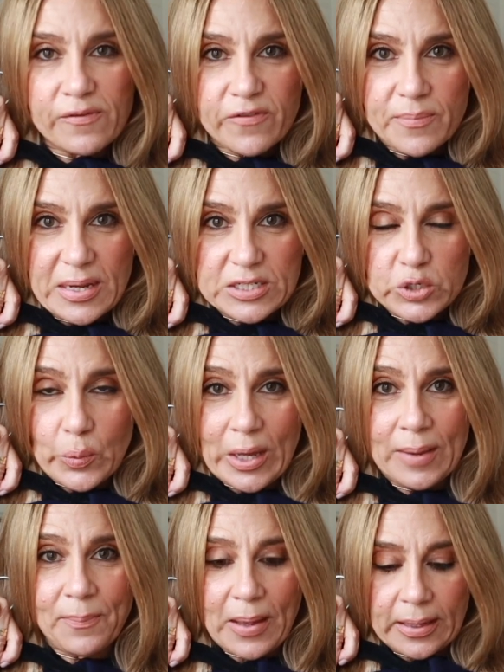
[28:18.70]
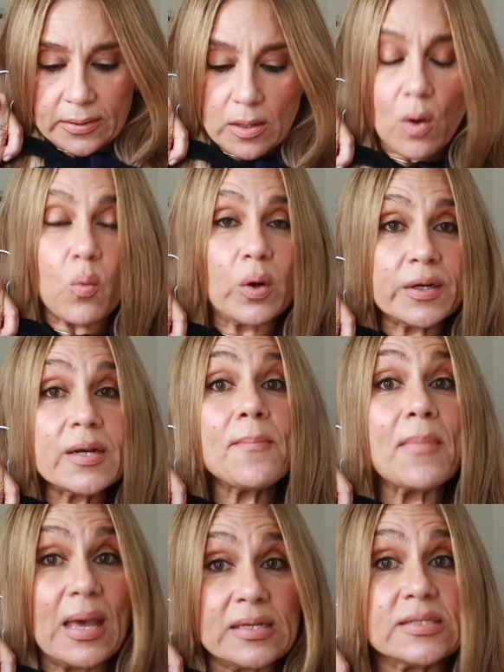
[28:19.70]
for me to wear. But what an
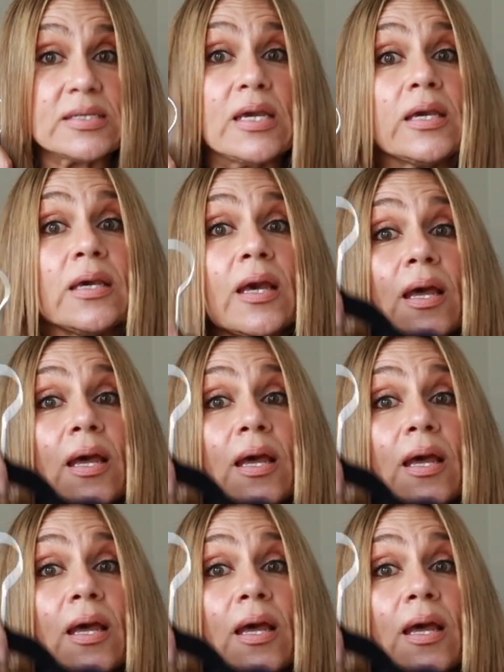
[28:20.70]
amazing